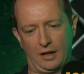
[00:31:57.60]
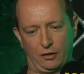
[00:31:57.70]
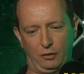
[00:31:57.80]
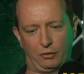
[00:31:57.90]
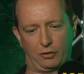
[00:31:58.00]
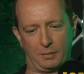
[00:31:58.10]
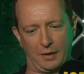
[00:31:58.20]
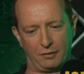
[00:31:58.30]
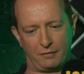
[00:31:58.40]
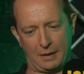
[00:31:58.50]
Like you talk
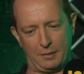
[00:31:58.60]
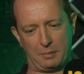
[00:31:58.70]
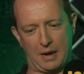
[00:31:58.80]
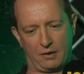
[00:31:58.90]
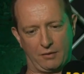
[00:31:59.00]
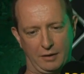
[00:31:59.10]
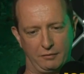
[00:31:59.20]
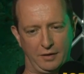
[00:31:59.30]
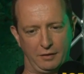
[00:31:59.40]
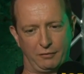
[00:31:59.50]
about your family background,
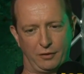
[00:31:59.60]
Fianna